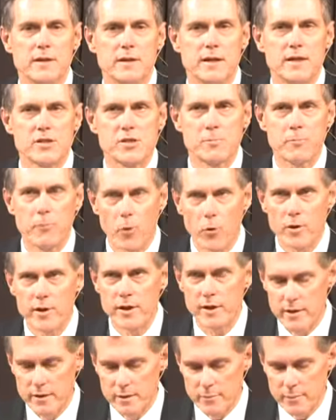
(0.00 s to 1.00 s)
It's
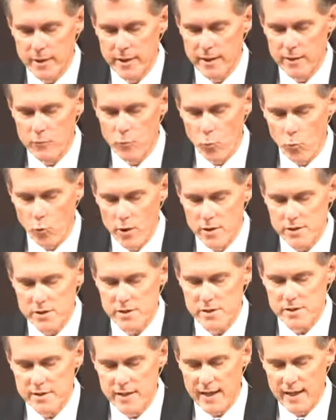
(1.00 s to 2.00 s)
appointed unto man once
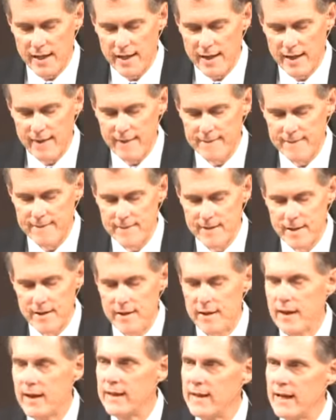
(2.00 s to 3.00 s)
to die,
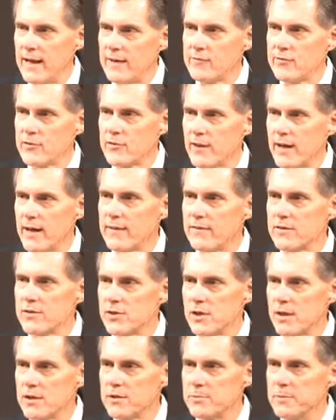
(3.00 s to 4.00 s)
and after that, the
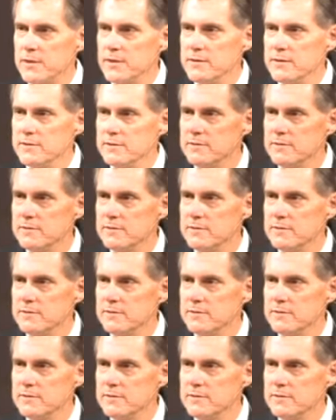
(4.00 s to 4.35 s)
judgment.